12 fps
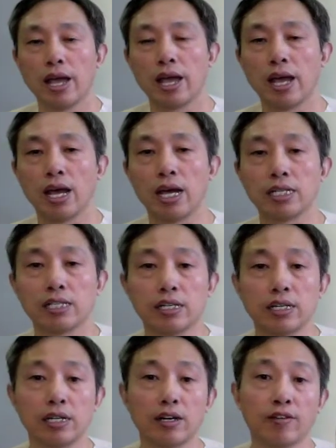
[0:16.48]
And
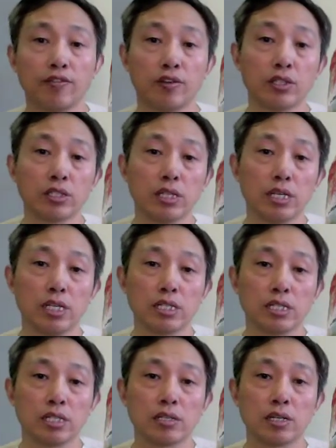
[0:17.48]
first thing,
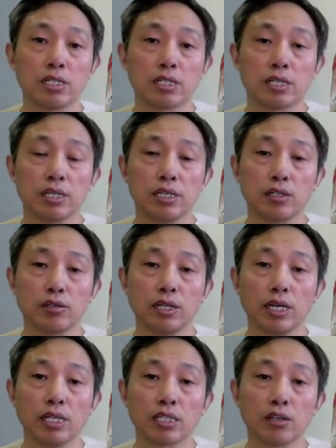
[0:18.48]
so you can see
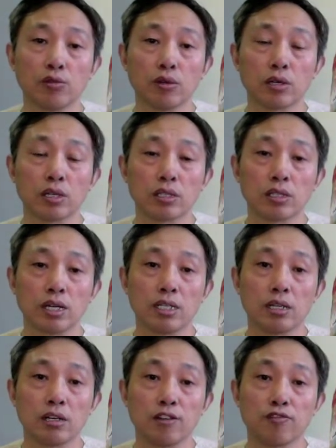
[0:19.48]
today's the work is a little
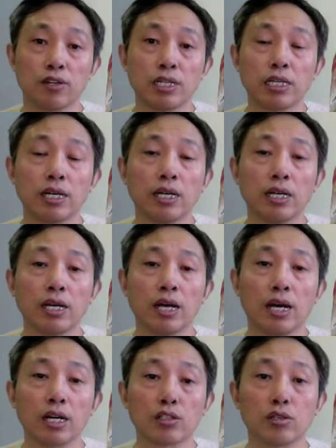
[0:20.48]
different.
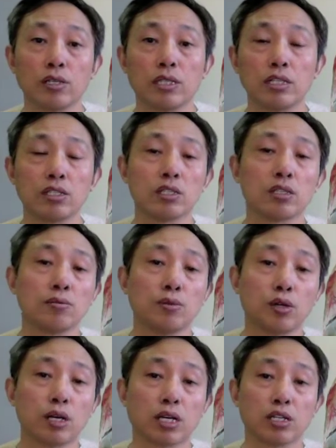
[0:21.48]
Actually, this is
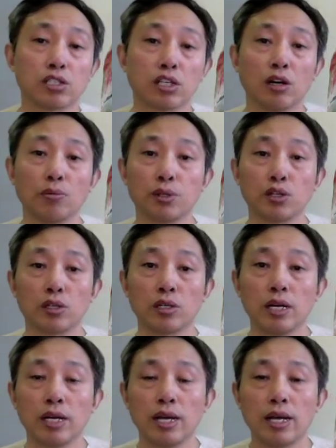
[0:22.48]
more like a sculpture,
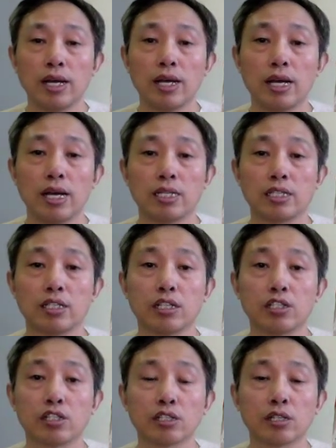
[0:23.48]
and
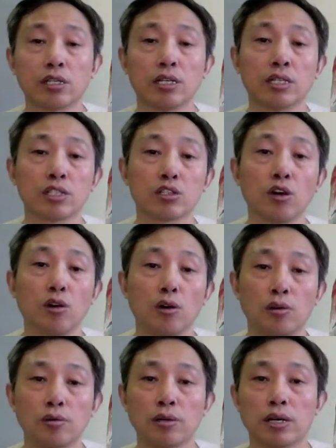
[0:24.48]
this is a
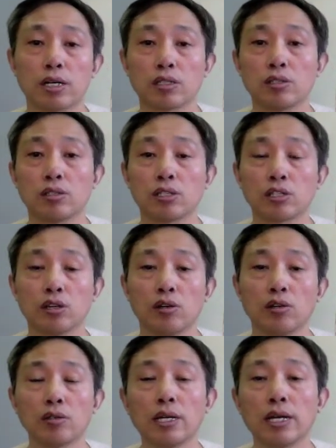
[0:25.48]
stone, actually
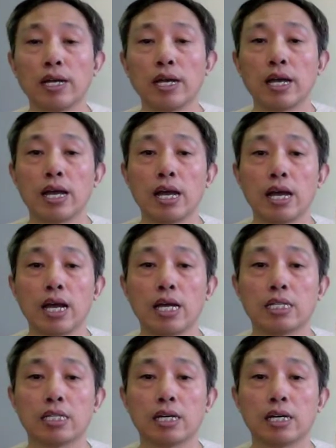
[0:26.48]
stone.
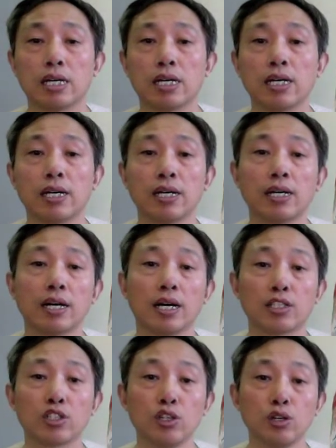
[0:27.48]
And
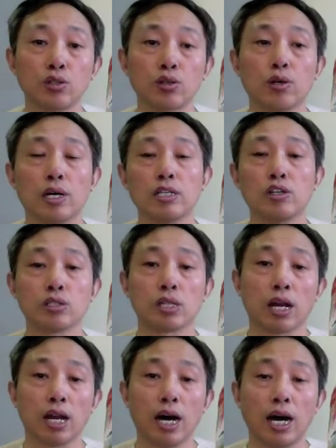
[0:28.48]
as usual, I use the
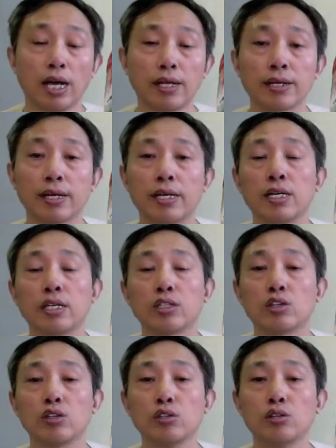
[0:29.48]
line
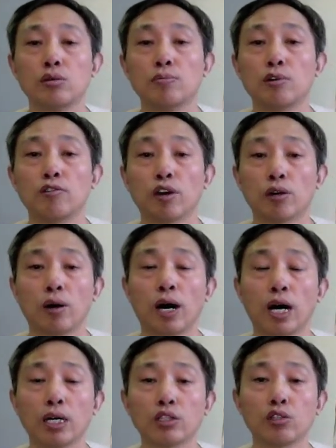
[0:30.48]
to move
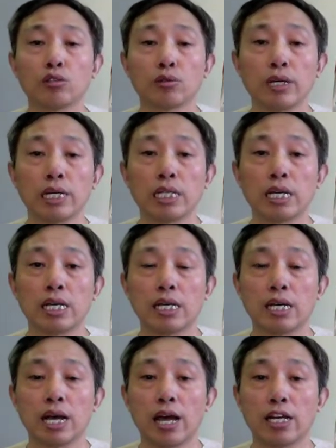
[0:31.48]
around to create the
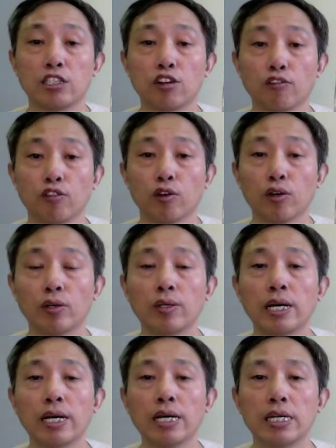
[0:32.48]
energy flow.
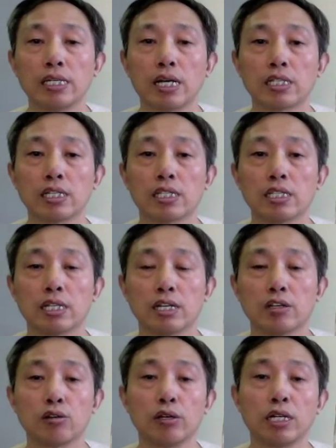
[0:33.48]
That's
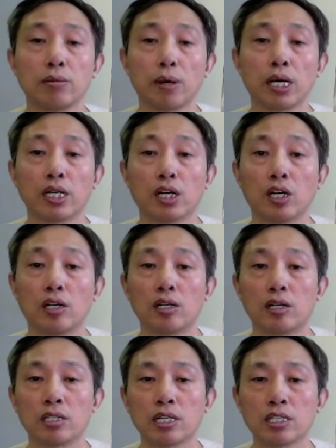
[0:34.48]
created by the
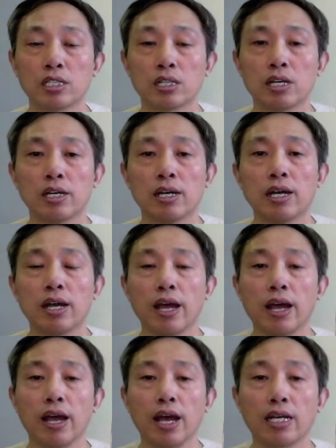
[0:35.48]
artist,
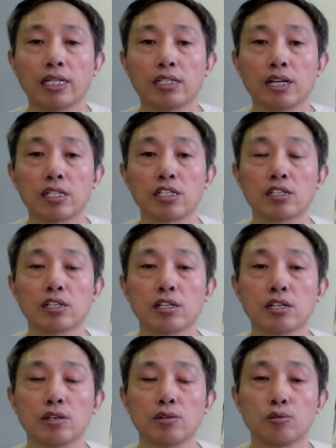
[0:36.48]
and that's
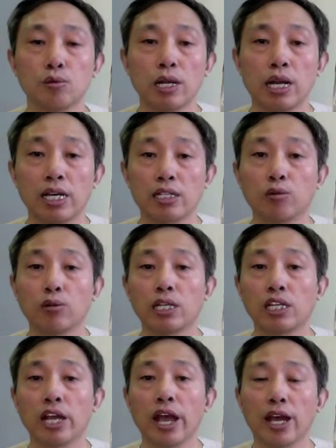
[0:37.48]
related with the
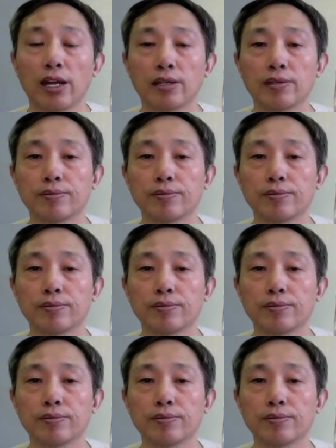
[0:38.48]
yin.